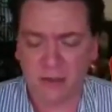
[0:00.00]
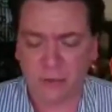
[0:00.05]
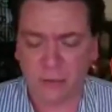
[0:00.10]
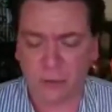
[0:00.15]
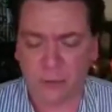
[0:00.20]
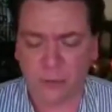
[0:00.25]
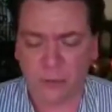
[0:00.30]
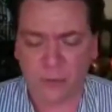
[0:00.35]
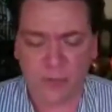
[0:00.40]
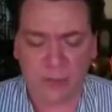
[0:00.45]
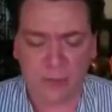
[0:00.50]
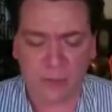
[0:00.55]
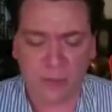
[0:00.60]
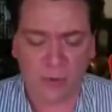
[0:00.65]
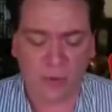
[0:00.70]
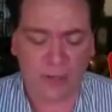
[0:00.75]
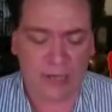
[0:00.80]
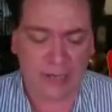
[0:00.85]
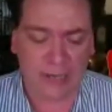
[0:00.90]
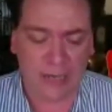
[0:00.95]
group of
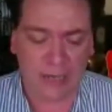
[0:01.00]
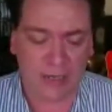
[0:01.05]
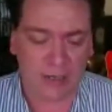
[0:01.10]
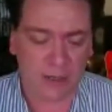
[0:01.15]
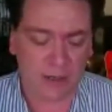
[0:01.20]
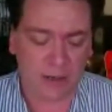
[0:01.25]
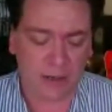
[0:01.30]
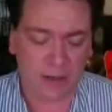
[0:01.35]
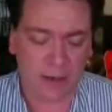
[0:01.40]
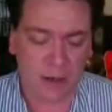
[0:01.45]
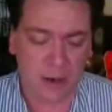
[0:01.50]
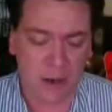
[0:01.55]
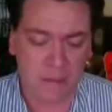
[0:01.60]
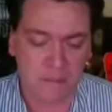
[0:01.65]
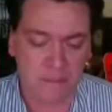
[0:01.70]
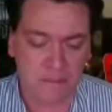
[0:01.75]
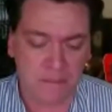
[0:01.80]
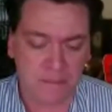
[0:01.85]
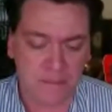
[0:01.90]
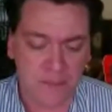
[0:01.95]
people in it.
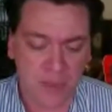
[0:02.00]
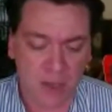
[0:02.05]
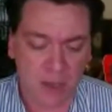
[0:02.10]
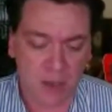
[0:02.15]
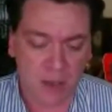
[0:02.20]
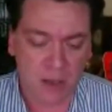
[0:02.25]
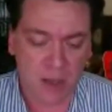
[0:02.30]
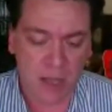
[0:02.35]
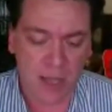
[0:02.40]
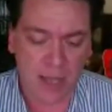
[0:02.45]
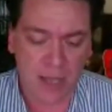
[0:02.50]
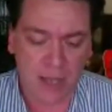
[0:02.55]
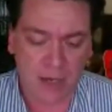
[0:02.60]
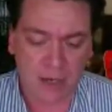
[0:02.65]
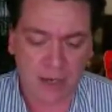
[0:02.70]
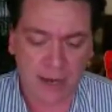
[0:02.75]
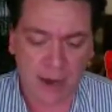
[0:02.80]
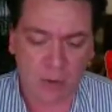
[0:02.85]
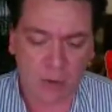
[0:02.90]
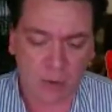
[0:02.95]
And
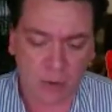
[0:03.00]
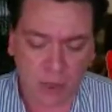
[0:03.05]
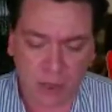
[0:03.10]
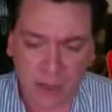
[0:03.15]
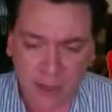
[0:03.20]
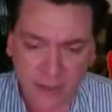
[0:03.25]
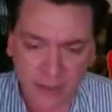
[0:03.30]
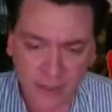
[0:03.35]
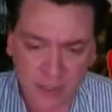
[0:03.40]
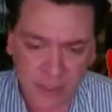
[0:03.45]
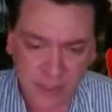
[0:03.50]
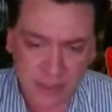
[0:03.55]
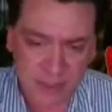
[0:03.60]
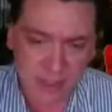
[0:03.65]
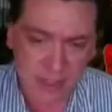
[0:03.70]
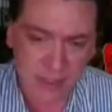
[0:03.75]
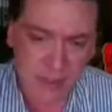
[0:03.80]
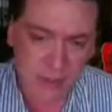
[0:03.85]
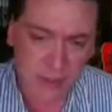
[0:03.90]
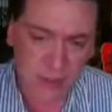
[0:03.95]
it outlines
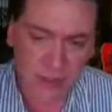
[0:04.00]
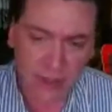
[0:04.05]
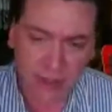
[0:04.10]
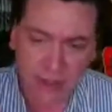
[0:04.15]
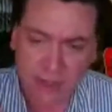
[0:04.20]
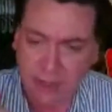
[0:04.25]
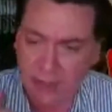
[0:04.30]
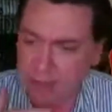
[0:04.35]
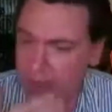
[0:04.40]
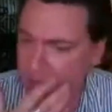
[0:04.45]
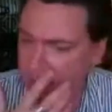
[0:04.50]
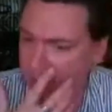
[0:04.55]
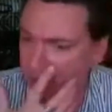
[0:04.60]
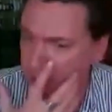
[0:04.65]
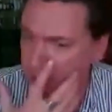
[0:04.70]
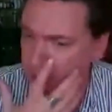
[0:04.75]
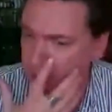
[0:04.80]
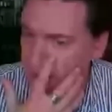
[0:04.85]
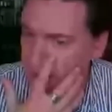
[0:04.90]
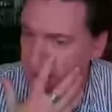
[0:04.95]
essentially
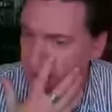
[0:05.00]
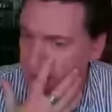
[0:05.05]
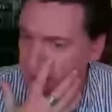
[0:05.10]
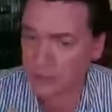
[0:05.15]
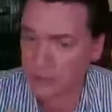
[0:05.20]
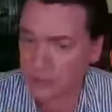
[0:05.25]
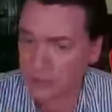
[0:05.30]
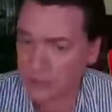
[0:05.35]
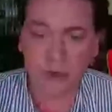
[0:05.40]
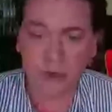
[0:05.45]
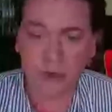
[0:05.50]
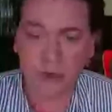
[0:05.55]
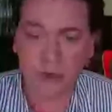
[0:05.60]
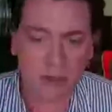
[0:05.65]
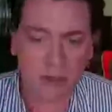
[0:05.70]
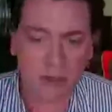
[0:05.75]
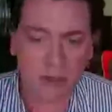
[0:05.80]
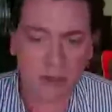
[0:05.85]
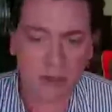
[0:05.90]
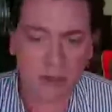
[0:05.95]
a
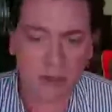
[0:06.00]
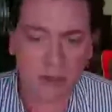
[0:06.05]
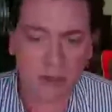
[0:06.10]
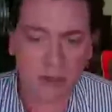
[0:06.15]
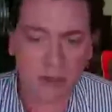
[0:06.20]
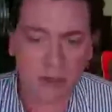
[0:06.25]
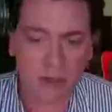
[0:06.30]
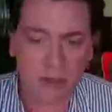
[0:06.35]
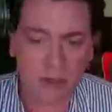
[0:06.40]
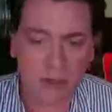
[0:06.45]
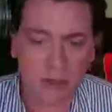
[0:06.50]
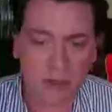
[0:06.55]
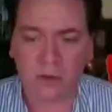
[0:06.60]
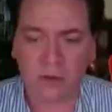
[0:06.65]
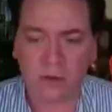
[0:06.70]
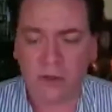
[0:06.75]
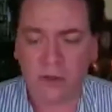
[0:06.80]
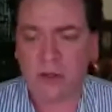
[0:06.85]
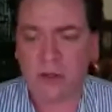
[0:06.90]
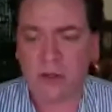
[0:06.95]
degree or a
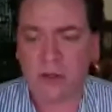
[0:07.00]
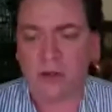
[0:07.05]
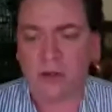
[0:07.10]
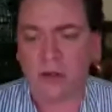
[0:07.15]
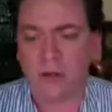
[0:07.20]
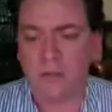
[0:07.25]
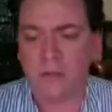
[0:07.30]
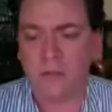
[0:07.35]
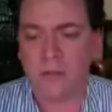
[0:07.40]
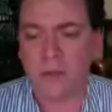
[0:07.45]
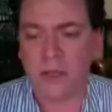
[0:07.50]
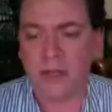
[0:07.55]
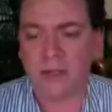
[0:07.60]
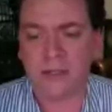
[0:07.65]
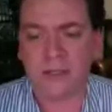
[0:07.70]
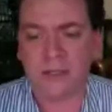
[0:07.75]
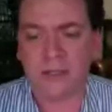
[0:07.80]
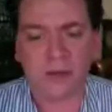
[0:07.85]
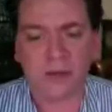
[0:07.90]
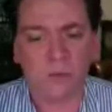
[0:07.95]
ritual. And
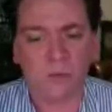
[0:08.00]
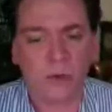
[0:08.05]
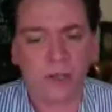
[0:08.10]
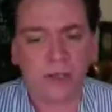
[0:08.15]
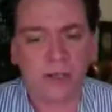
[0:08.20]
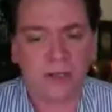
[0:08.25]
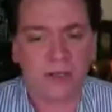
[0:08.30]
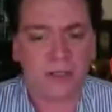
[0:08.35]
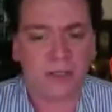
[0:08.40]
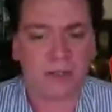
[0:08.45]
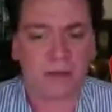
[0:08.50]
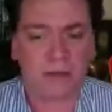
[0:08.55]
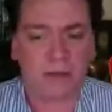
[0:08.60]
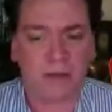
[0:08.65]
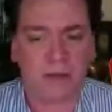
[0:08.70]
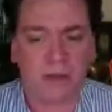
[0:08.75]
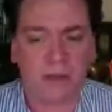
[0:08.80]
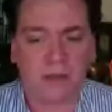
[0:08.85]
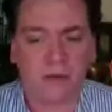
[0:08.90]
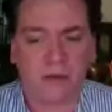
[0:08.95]
in some ways,
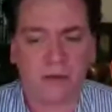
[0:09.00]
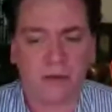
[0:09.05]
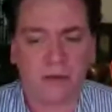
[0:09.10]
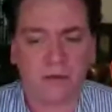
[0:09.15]
it